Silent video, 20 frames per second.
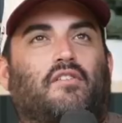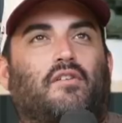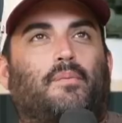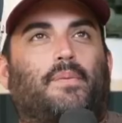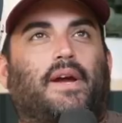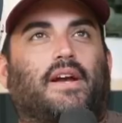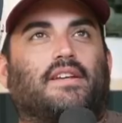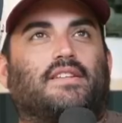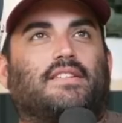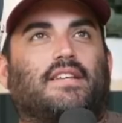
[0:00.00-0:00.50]
You
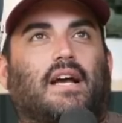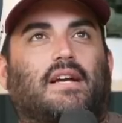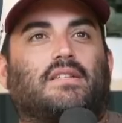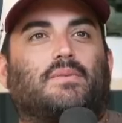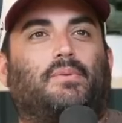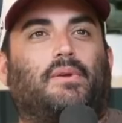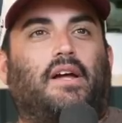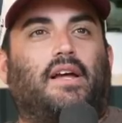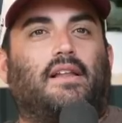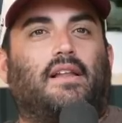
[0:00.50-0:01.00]
ever pick a
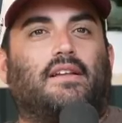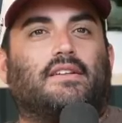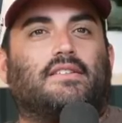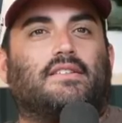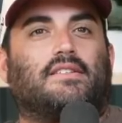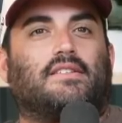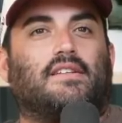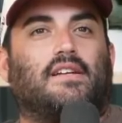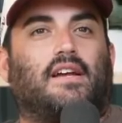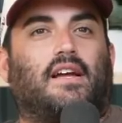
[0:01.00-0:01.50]
sex
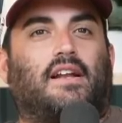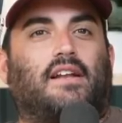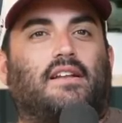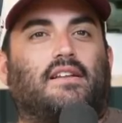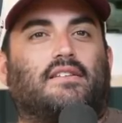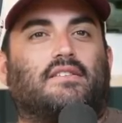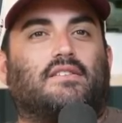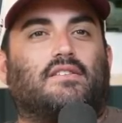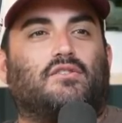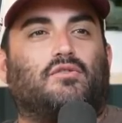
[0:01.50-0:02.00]
playlist
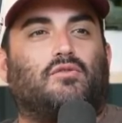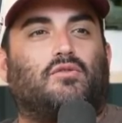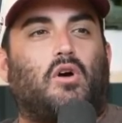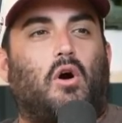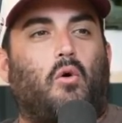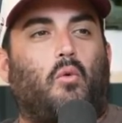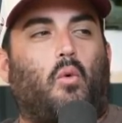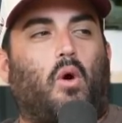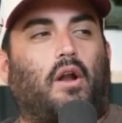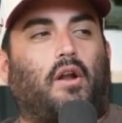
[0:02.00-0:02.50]
and you
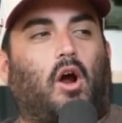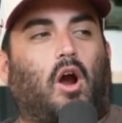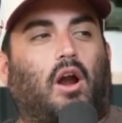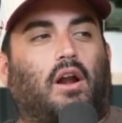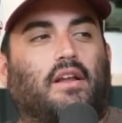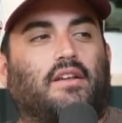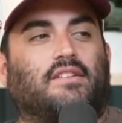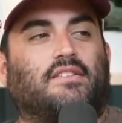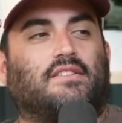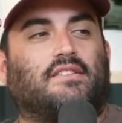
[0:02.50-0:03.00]
go one
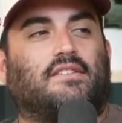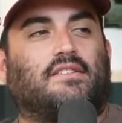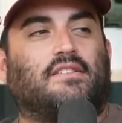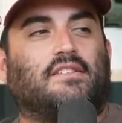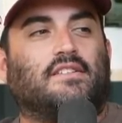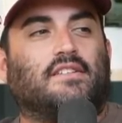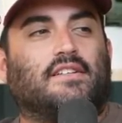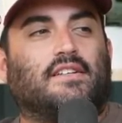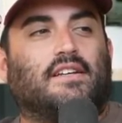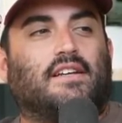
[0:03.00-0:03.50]

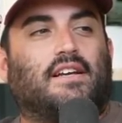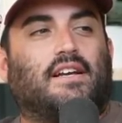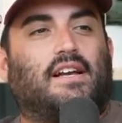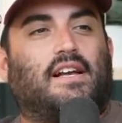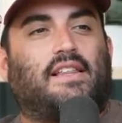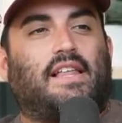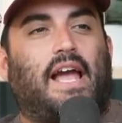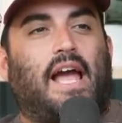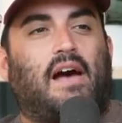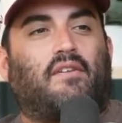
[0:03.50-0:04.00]
artist
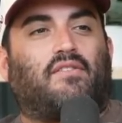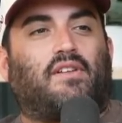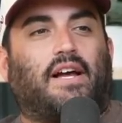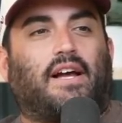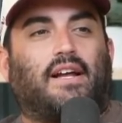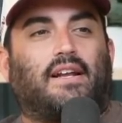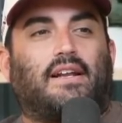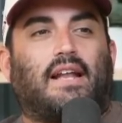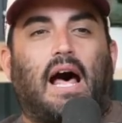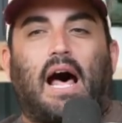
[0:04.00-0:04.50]
and they have
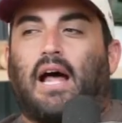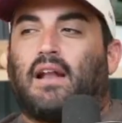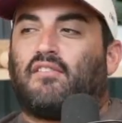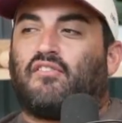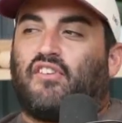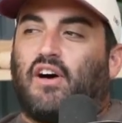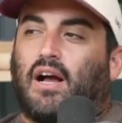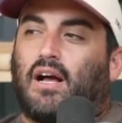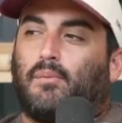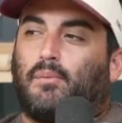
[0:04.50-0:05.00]
like a
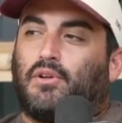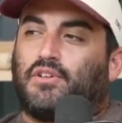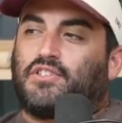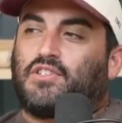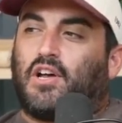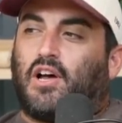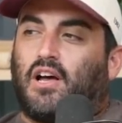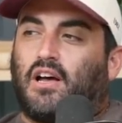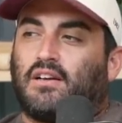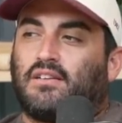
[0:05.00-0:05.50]

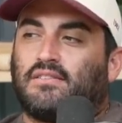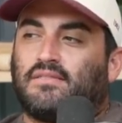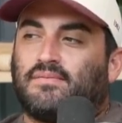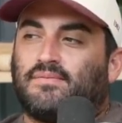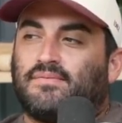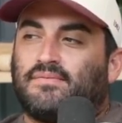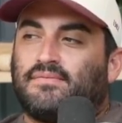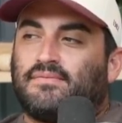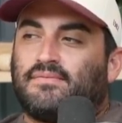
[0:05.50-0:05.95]
non-song?